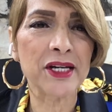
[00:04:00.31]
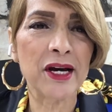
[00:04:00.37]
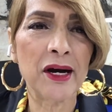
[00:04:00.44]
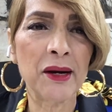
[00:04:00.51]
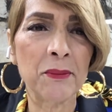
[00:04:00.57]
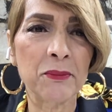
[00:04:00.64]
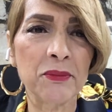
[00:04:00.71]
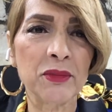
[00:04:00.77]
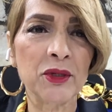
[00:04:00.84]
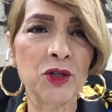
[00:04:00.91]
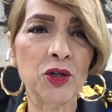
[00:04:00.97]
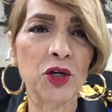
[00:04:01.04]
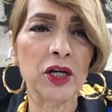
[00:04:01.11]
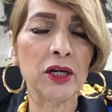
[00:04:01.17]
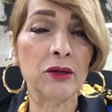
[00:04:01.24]
up. You
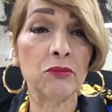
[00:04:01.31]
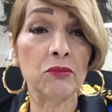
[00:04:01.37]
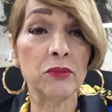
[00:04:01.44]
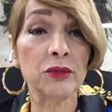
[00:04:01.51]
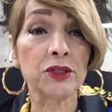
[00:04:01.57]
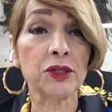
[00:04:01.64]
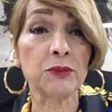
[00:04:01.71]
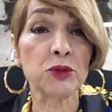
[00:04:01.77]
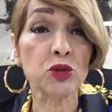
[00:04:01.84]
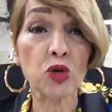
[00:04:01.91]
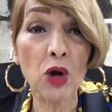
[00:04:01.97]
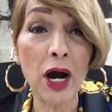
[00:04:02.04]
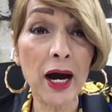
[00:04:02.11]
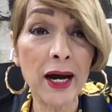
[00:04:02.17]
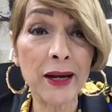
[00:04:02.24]
can
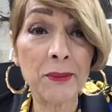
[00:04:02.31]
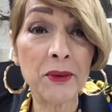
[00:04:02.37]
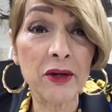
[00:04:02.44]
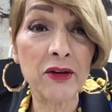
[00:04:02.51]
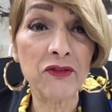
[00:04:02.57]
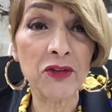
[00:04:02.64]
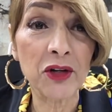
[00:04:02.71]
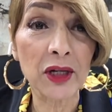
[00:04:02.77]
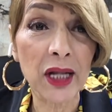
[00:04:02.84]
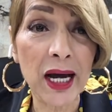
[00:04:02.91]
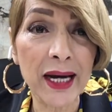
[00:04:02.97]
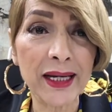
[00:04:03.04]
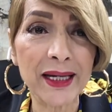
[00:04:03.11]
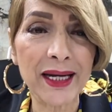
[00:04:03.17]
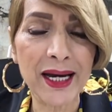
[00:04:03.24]
subscribe if you
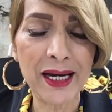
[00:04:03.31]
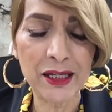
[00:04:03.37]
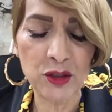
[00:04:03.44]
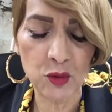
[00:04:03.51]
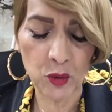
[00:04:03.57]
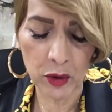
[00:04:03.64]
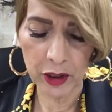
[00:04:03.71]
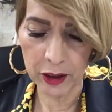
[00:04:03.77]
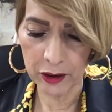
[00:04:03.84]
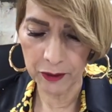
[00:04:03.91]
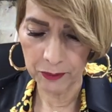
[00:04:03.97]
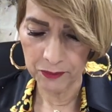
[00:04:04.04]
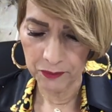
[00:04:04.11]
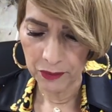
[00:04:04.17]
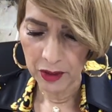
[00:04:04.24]
like as well.
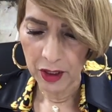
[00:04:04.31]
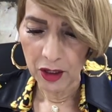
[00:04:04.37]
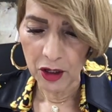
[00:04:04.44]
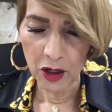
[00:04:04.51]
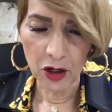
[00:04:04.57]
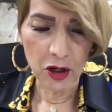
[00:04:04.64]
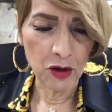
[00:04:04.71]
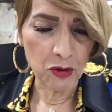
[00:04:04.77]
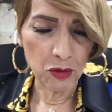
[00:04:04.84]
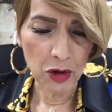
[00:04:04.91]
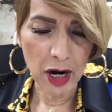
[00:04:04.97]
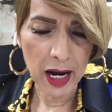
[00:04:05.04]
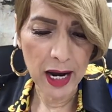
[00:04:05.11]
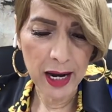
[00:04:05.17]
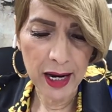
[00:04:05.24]
All
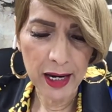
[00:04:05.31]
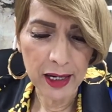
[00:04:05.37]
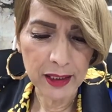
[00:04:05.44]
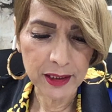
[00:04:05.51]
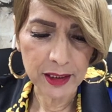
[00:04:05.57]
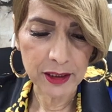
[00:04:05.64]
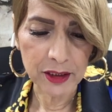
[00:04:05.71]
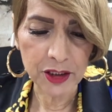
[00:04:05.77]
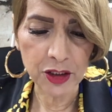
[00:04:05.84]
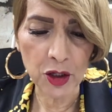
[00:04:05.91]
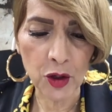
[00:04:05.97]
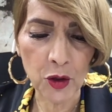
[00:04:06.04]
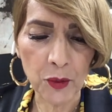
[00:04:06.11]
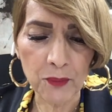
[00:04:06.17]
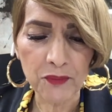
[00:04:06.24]
right.
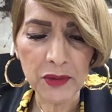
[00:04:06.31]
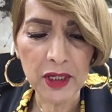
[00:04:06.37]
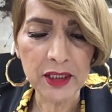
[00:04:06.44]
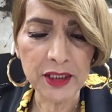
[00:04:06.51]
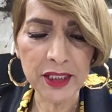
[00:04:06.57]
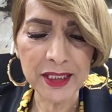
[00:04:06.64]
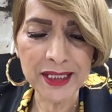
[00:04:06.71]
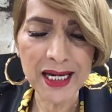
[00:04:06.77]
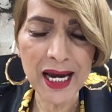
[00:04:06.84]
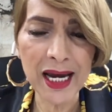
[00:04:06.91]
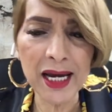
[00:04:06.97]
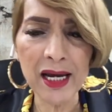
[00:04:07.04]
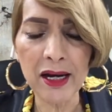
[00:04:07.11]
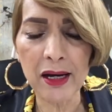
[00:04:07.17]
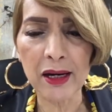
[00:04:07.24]
So
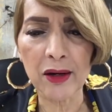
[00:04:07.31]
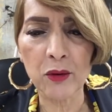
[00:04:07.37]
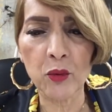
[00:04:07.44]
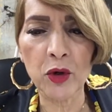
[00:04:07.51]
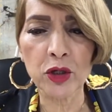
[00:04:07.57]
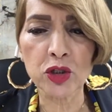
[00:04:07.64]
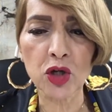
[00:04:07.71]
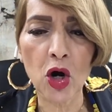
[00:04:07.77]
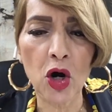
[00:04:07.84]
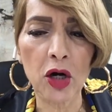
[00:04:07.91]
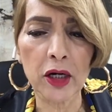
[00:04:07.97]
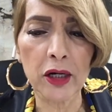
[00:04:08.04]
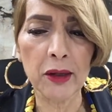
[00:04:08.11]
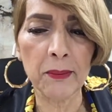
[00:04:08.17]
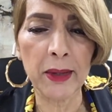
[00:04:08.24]
today we're
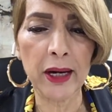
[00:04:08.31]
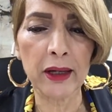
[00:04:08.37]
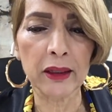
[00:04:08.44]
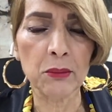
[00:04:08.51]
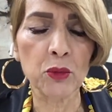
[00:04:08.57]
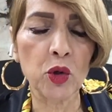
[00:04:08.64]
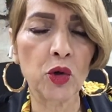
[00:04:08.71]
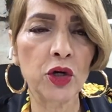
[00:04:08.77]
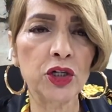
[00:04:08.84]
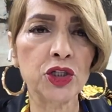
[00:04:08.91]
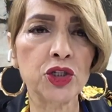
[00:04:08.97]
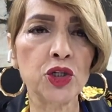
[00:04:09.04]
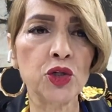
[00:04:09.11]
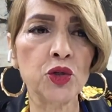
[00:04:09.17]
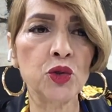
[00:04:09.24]
talking about. I'm going
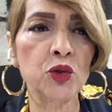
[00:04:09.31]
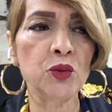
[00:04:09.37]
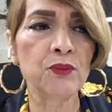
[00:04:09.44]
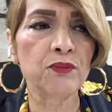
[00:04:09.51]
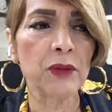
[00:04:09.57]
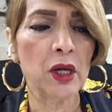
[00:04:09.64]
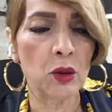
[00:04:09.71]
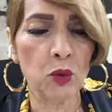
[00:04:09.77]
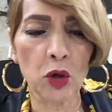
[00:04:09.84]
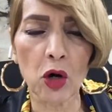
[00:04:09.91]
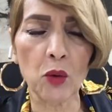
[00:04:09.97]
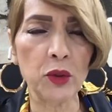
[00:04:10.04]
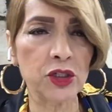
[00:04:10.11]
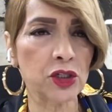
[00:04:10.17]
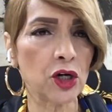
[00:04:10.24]
to. We're
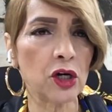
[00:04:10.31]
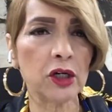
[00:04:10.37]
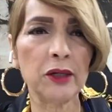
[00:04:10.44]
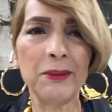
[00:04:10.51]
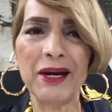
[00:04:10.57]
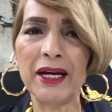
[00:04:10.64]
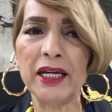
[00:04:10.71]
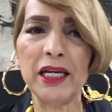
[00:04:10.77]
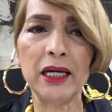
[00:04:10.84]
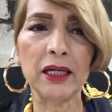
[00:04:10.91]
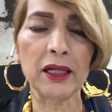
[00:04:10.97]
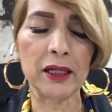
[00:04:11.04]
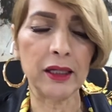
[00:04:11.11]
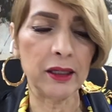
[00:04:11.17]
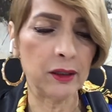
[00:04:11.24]
always talking about
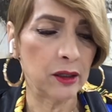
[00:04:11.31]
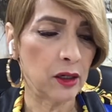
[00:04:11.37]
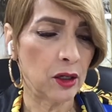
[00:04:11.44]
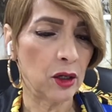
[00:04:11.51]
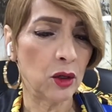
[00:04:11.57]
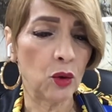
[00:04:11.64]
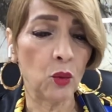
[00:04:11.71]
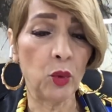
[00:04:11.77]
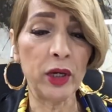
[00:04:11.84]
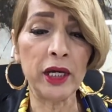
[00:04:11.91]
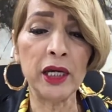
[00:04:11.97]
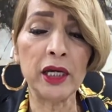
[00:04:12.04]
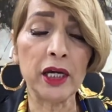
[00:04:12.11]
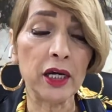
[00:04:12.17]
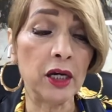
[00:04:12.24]
healing.
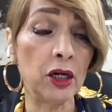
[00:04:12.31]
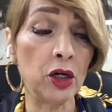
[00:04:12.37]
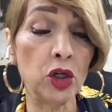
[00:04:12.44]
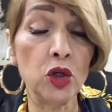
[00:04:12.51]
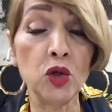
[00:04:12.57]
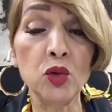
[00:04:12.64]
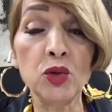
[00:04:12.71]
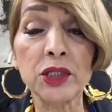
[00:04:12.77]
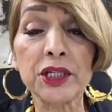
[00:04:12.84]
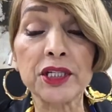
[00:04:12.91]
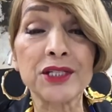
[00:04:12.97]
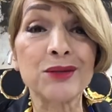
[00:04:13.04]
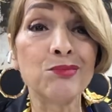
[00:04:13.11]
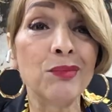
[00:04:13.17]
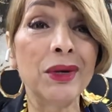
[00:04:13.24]
We can use
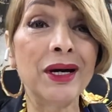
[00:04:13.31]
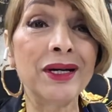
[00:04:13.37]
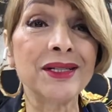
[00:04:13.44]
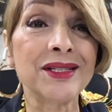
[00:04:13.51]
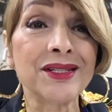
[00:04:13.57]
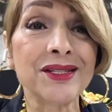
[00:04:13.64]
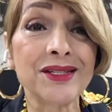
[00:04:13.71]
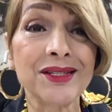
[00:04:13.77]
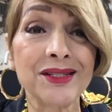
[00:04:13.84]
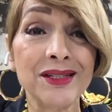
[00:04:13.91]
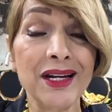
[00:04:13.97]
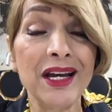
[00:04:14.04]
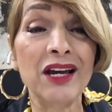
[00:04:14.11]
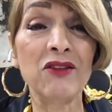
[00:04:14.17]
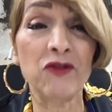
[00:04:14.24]
as much
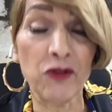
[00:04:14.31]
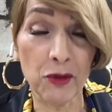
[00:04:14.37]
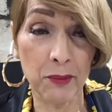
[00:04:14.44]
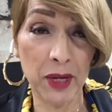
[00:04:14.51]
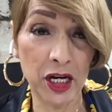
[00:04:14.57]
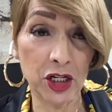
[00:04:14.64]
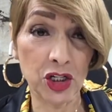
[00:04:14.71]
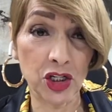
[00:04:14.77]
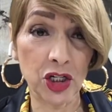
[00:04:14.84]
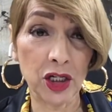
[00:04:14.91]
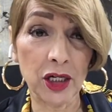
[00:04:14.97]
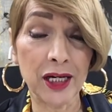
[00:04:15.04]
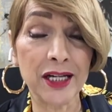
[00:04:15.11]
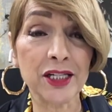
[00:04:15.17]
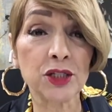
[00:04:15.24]

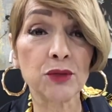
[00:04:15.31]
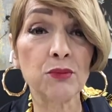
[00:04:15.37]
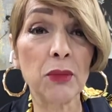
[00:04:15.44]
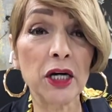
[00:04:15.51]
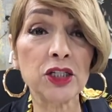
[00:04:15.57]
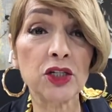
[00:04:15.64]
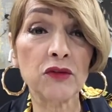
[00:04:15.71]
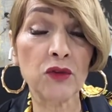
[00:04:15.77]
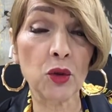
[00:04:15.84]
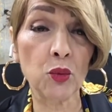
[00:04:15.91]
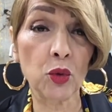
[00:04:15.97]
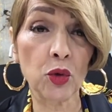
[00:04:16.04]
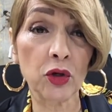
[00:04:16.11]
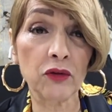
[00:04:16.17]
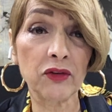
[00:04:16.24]
information, as much of the
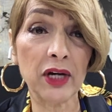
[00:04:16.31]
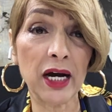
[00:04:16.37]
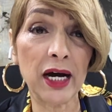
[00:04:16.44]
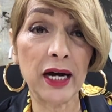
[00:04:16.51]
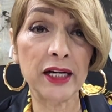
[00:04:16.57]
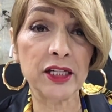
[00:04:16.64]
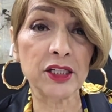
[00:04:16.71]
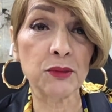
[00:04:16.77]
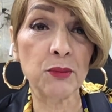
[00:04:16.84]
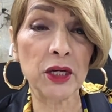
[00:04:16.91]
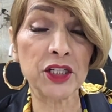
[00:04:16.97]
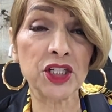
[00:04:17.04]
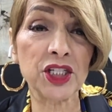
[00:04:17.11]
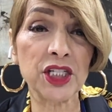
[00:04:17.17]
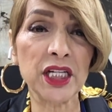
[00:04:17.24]
Word of God, as
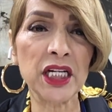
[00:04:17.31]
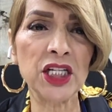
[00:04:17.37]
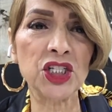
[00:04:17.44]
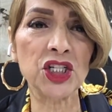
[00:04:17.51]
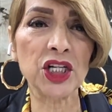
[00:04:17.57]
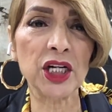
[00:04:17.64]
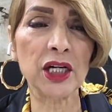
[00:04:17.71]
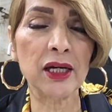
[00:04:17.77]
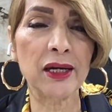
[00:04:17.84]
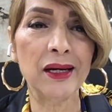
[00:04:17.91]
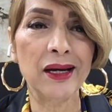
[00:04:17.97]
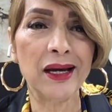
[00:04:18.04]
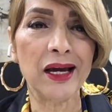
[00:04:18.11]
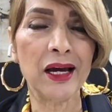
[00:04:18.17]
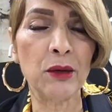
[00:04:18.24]
much teaching
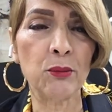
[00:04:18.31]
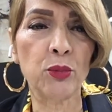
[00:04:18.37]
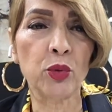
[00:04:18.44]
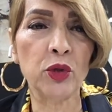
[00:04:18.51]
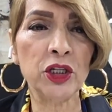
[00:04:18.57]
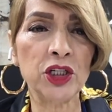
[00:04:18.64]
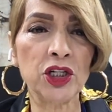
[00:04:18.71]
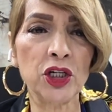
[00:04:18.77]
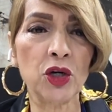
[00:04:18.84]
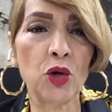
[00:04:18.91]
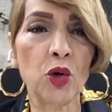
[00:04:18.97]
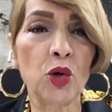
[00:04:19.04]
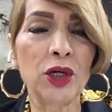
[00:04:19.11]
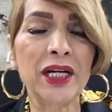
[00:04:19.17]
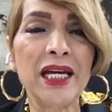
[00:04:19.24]
and preaching
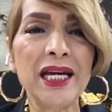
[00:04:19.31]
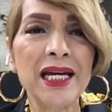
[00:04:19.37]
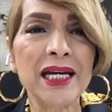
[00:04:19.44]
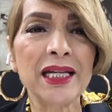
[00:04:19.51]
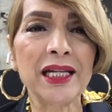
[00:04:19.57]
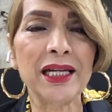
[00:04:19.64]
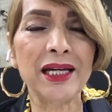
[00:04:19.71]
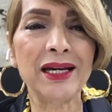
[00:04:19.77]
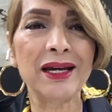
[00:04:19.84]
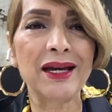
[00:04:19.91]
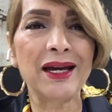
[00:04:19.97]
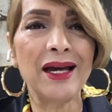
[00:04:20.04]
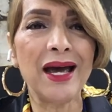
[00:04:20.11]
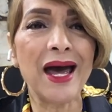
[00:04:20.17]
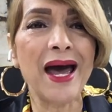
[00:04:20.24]
on healing
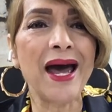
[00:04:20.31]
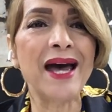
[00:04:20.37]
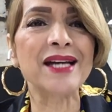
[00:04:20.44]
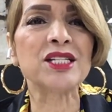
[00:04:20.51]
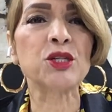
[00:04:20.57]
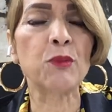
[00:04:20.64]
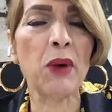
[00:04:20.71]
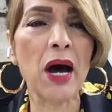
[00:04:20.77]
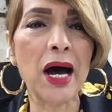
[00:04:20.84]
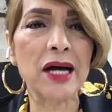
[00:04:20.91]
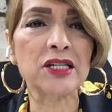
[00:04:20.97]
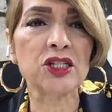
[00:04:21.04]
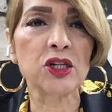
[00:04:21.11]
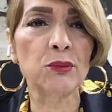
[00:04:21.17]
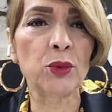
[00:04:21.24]
as
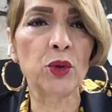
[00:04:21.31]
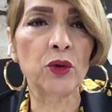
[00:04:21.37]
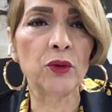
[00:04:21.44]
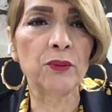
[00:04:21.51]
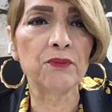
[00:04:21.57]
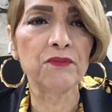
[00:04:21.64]
possible